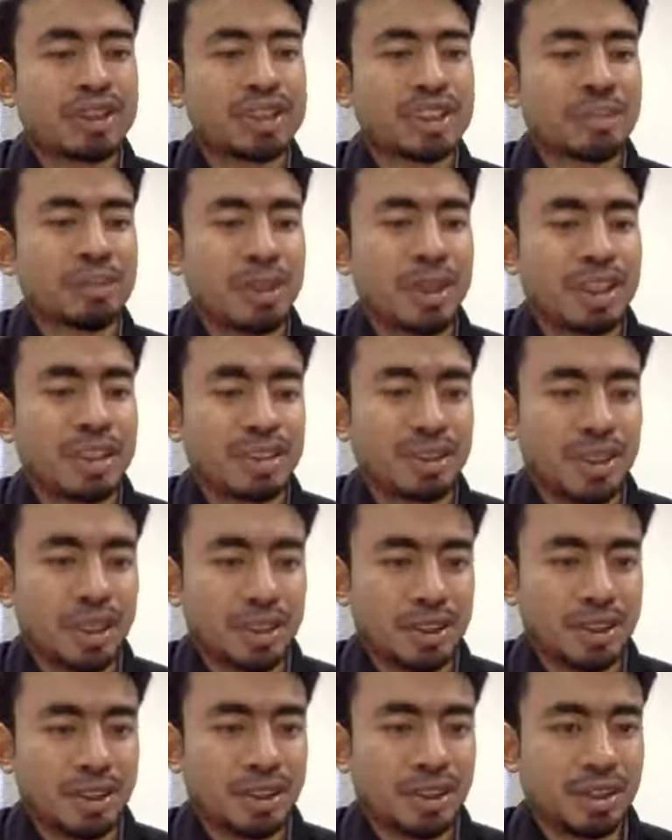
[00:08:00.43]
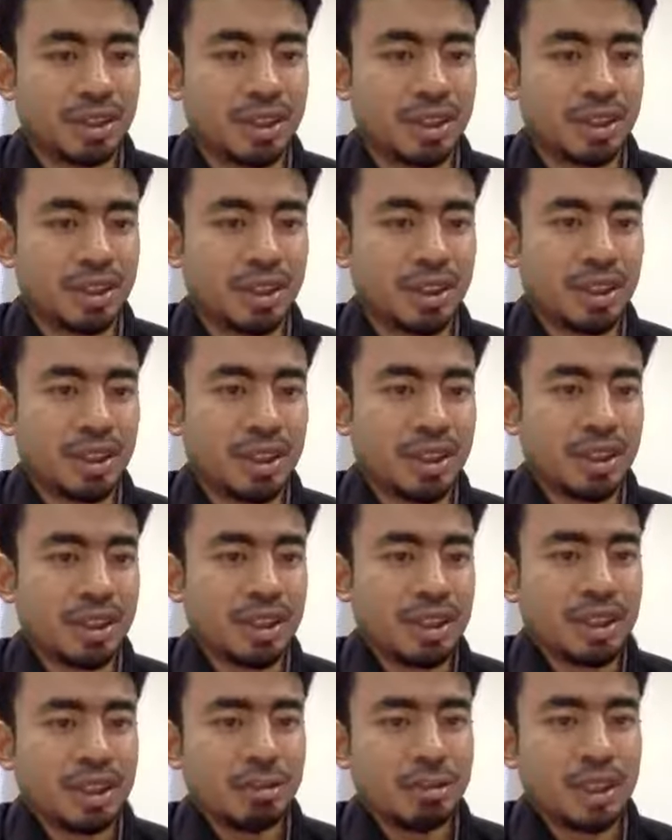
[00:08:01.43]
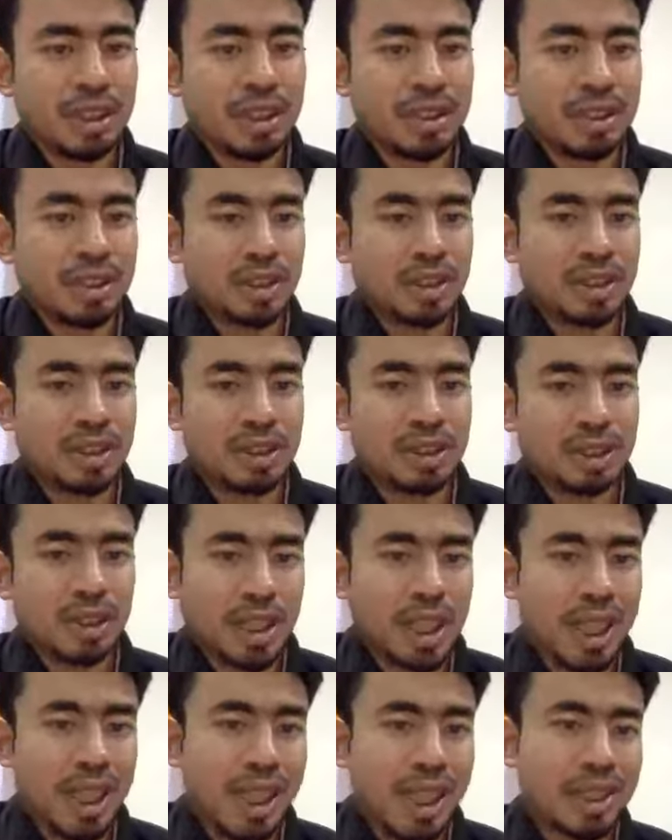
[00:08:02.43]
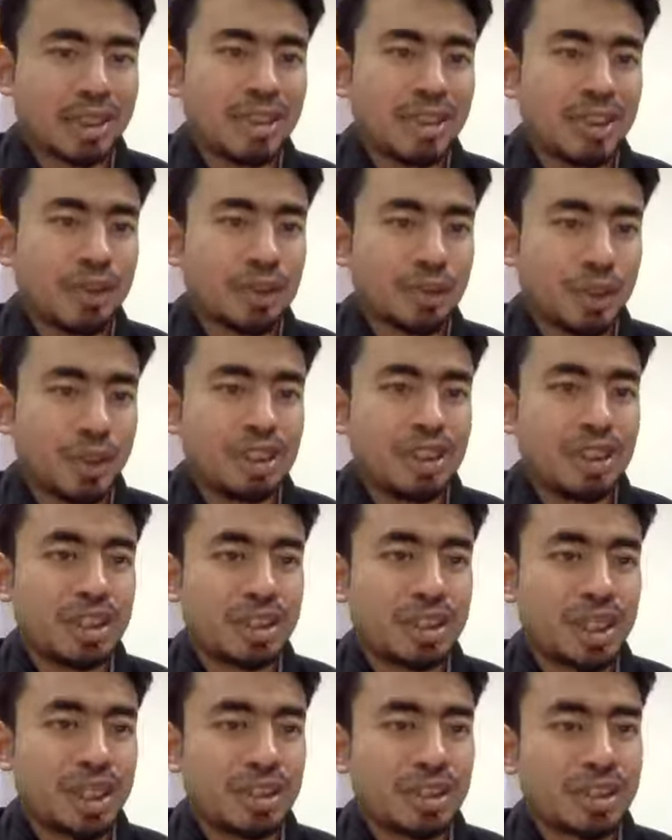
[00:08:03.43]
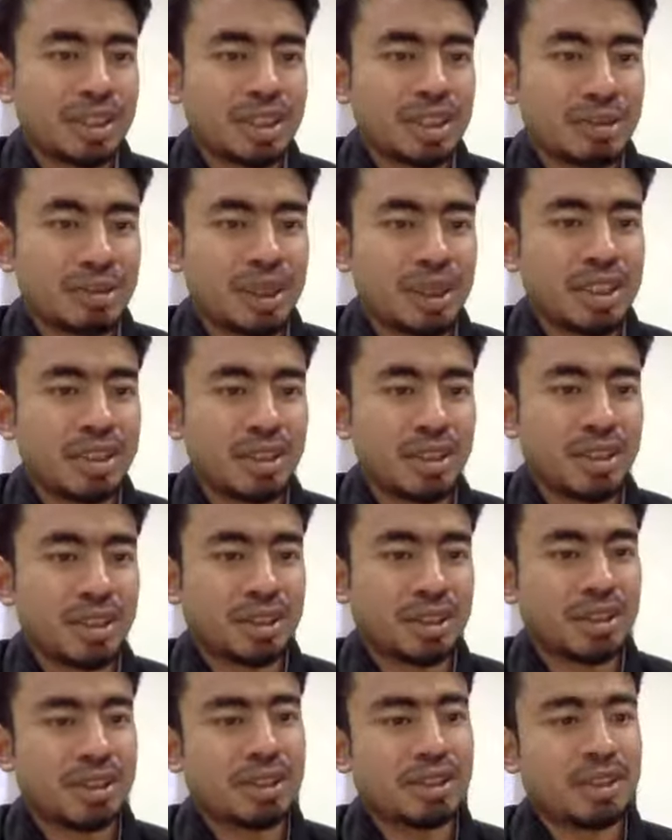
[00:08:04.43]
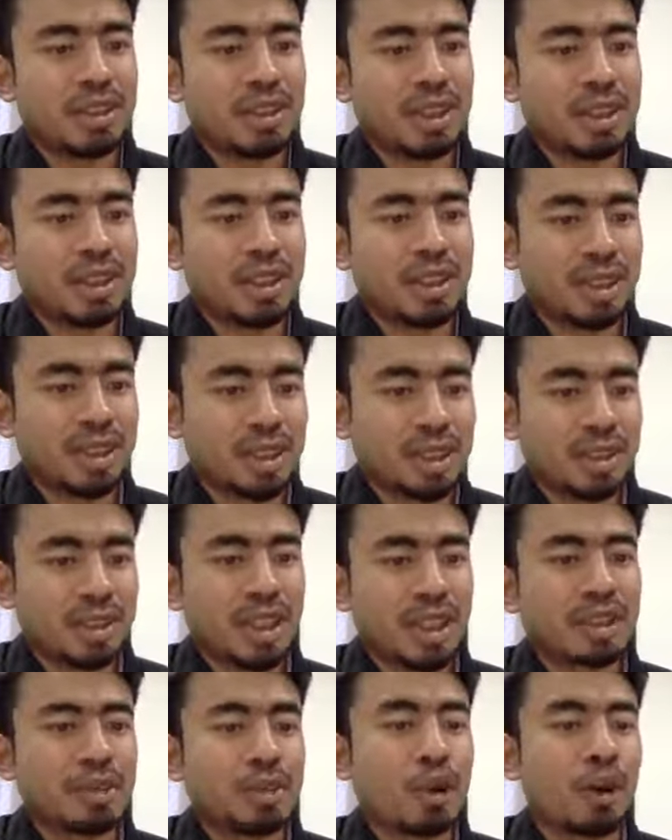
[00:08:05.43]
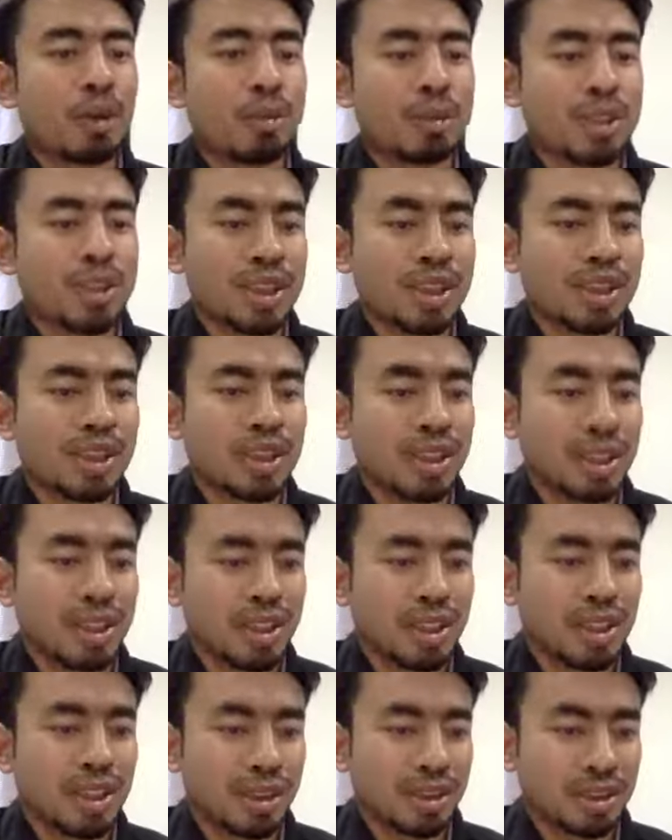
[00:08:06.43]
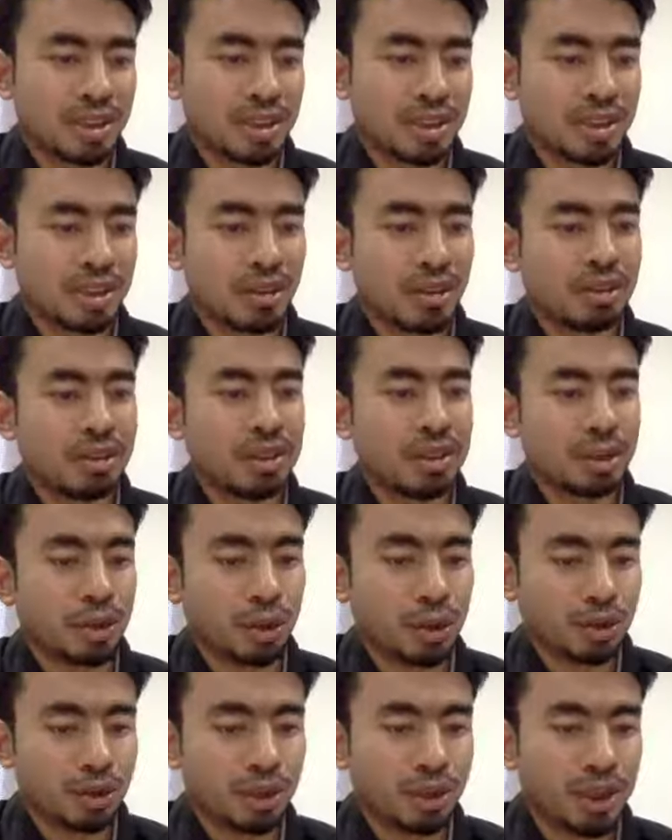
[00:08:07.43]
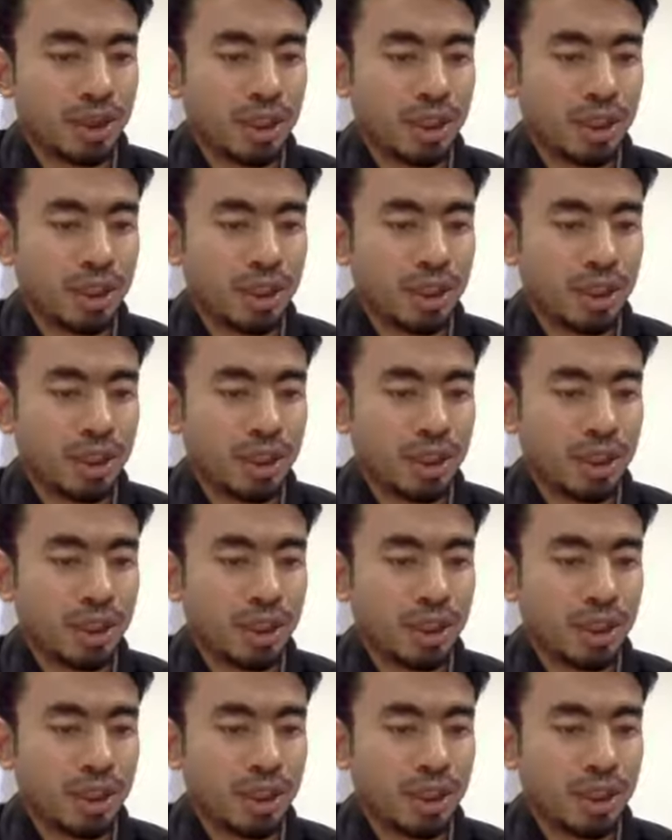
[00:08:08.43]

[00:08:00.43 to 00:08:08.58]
Space Station. But as it reached International Space Station, it didn't start orbiting the Earth on its own.